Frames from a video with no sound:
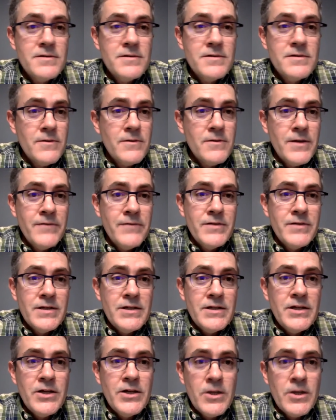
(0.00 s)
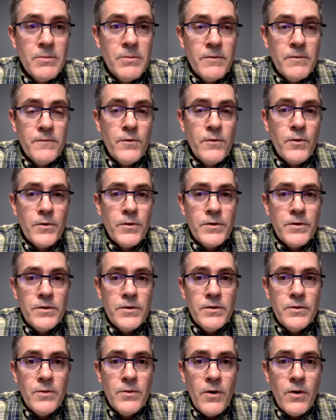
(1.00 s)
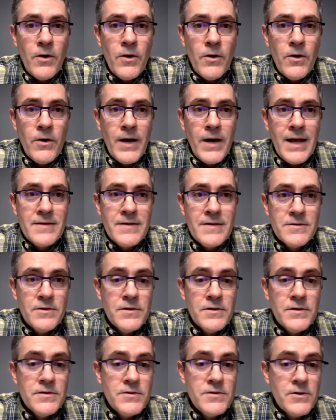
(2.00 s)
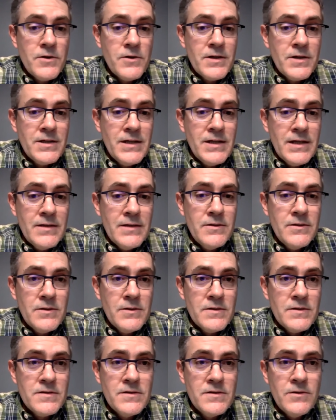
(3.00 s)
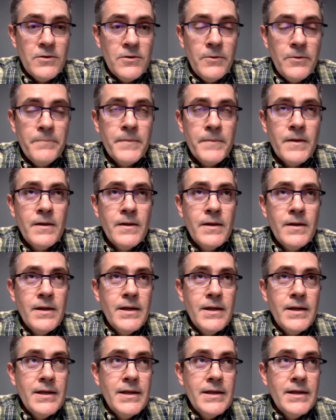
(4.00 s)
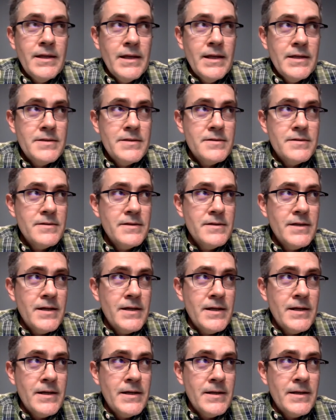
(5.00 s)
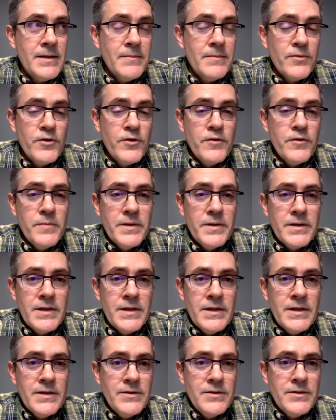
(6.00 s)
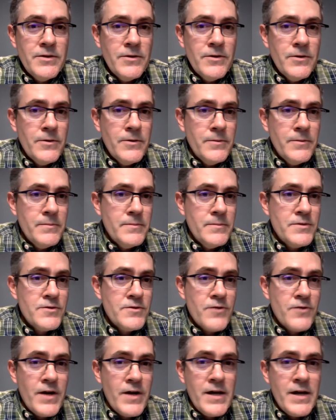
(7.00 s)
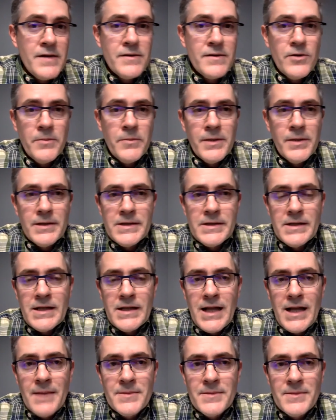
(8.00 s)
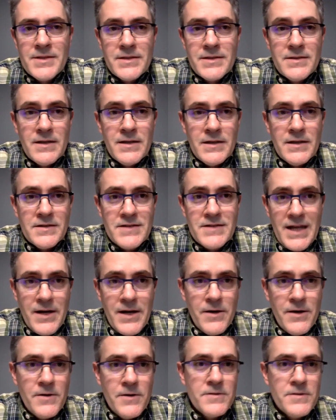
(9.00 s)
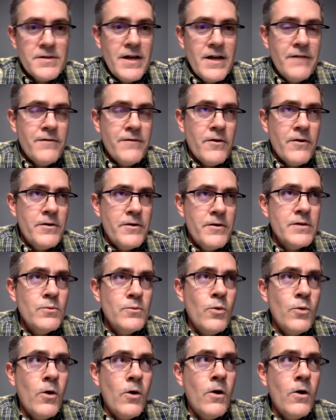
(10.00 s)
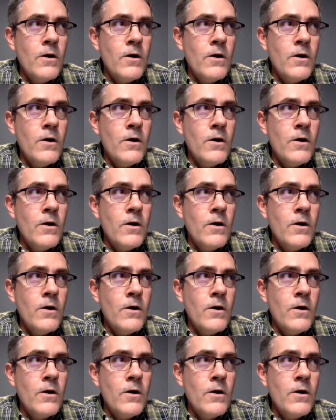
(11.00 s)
or even a year before you are as good as you're going to get. You can still get uh, improvement in your strength, your ability to climb t- uh, stairs, how far you can walk.